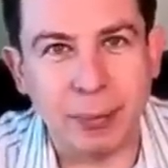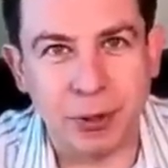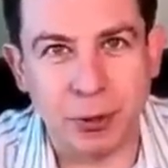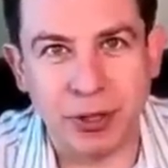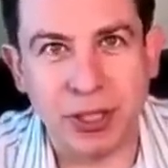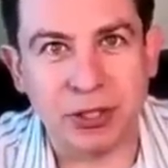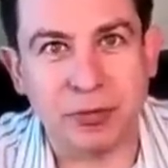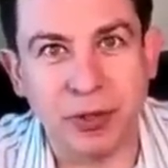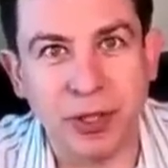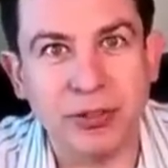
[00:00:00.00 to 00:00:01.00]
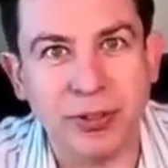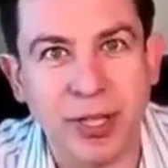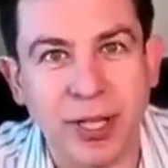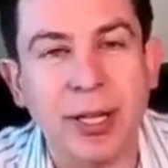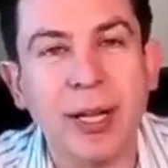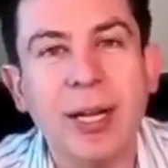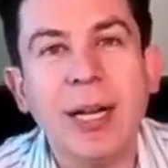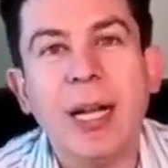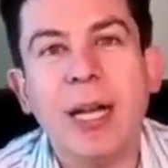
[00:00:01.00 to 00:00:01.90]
if, or they just freeze there. Yeah.